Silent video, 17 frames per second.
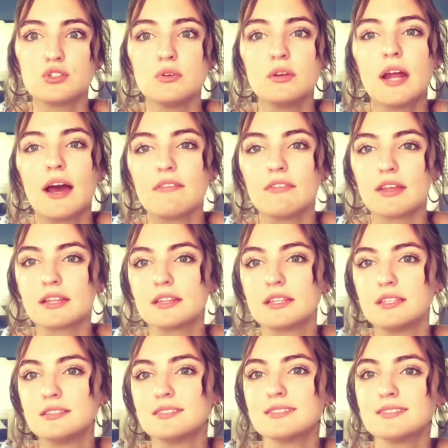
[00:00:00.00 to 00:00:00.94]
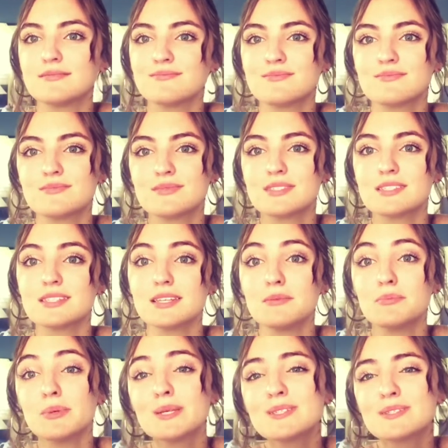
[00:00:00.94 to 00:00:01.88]
have like these
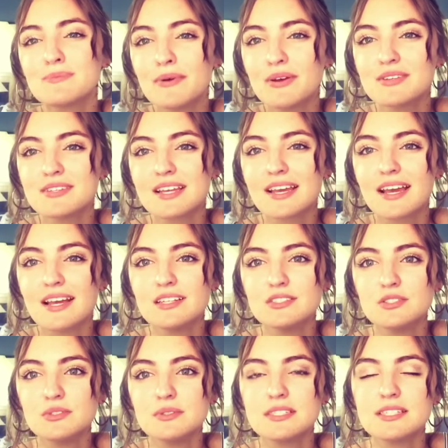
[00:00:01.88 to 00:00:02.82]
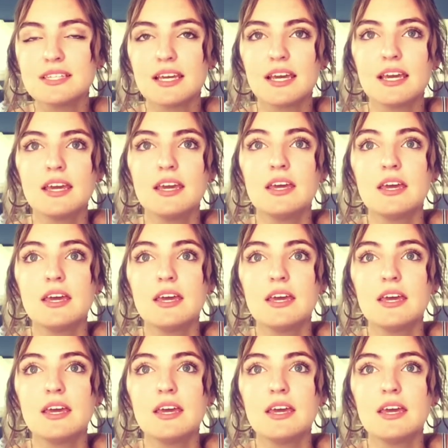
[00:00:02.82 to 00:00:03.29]
sleeping spells, I guess you would say,